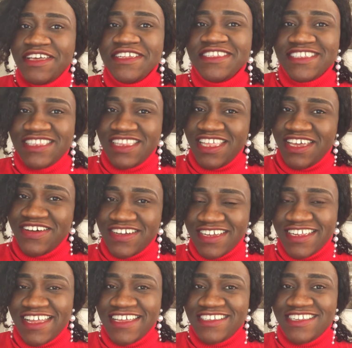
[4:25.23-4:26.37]
in the
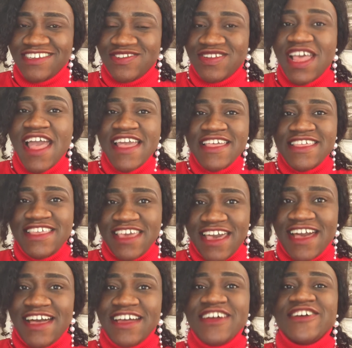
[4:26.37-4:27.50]
organization
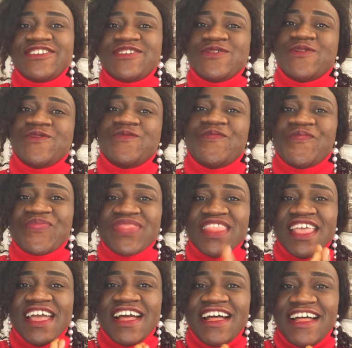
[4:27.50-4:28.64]
yeah so
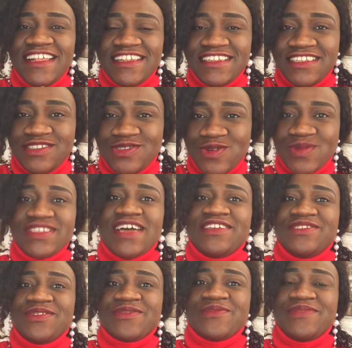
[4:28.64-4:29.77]
those are the
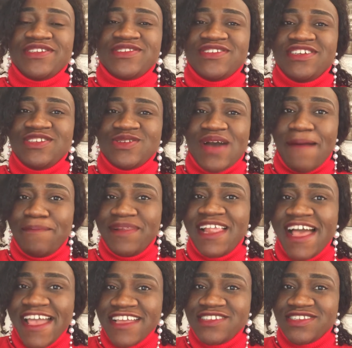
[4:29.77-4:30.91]
documents you need to
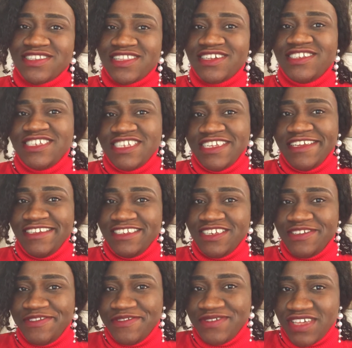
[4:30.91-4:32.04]
apply to study in the
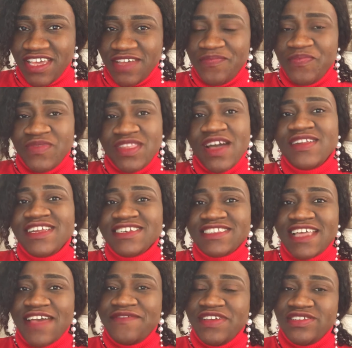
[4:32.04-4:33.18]
UK. Now let's
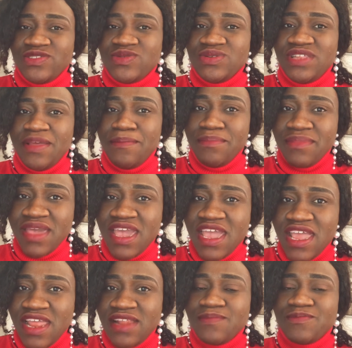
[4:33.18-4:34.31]
dive into the
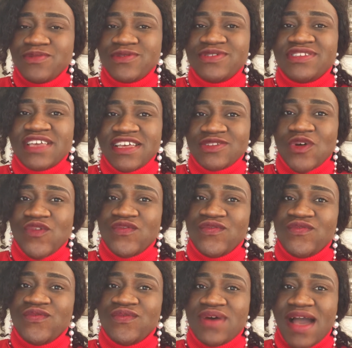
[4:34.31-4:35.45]
main process of
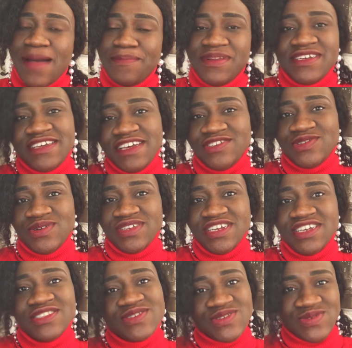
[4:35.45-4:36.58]
application
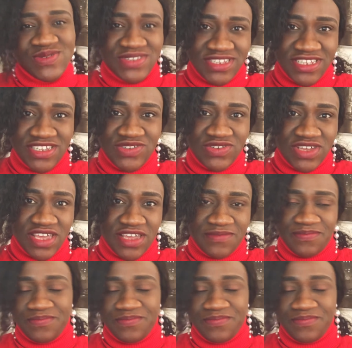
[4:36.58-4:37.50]
into schools in the UK.